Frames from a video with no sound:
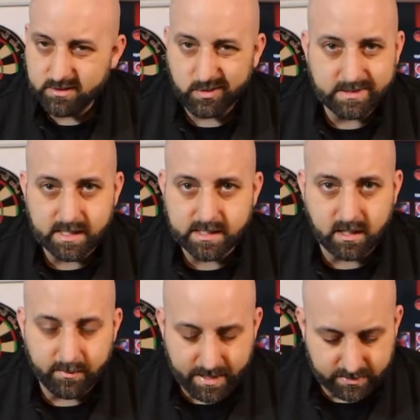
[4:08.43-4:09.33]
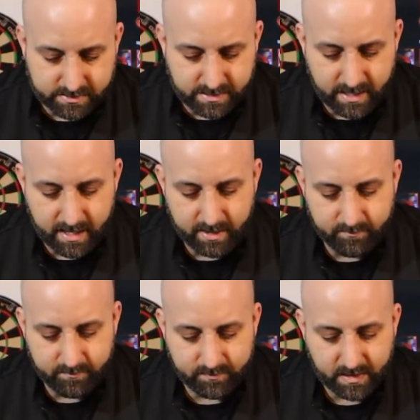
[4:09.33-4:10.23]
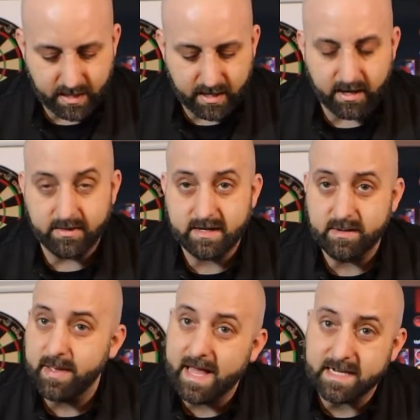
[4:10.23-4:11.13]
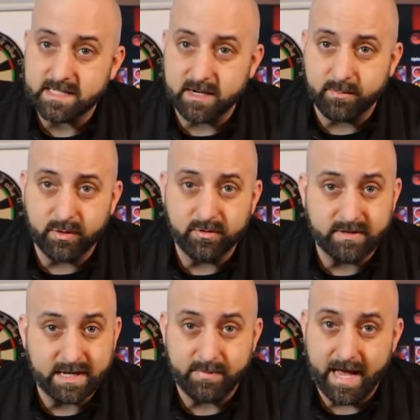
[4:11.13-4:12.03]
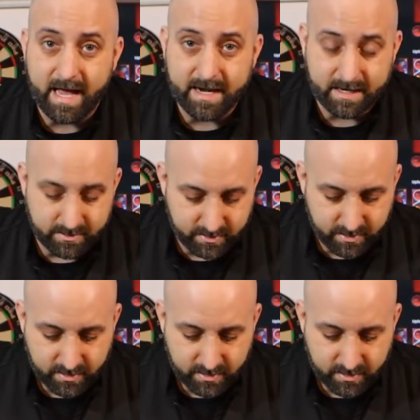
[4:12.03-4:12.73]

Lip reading: Joysticks are about the same. The D-pad is an improved D-pad, and